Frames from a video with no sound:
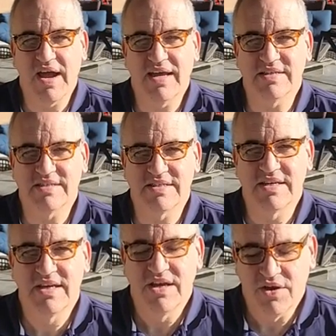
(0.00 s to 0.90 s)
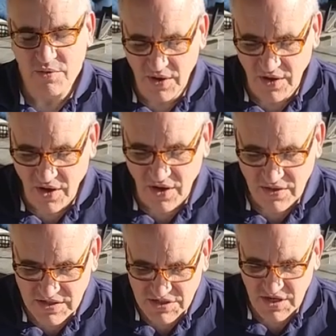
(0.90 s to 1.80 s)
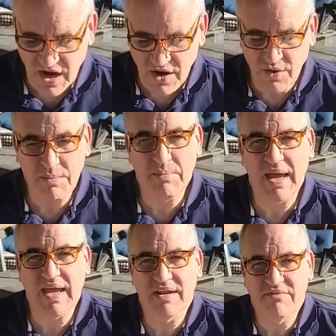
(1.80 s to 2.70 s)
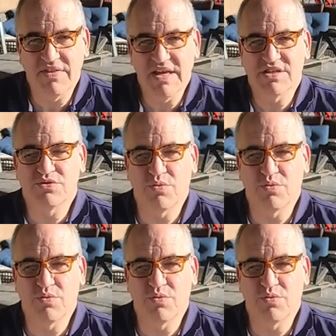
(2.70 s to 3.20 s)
Christ, when all the sorrow and pain of this